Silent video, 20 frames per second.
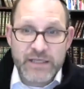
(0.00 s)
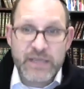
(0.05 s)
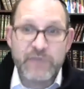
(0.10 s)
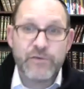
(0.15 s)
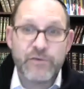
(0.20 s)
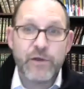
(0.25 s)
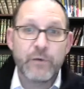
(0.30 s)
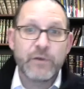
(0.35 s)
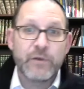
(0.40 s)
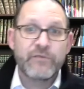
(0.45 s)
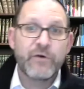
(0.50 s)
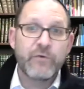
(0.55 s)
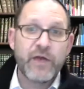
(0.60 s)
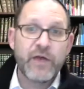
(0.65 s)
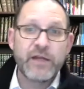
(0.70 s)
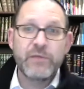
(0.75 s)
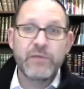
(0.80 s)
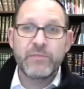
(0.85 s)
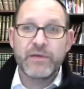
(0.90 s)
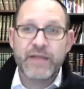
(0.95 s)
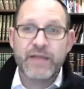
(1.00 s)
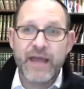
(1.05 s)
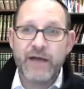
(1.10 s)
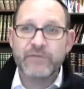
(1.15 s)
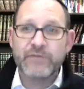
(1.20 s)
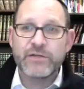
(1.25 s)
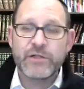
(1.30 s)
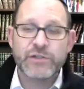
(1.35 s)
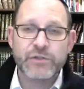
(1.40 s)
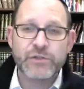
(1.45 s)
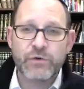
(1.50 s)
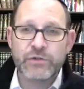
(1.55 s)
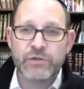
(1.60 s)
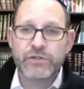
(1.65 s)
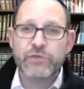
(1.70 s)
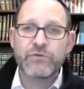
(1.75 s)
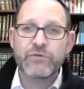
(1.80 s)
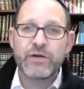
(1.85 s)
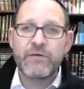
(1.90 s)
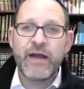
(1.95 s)
even though we've already been counted in source
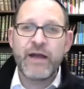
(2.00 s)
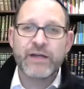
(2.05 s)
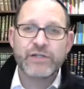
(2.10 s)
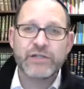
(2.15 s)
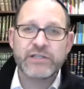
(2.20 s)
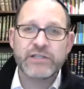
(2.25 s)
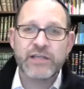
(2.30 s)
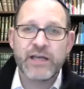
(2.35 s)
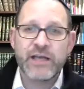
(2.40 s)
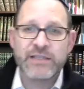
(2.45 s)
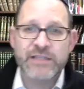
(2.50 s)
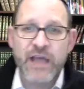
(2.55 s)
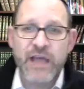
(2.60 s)
3, Rashi says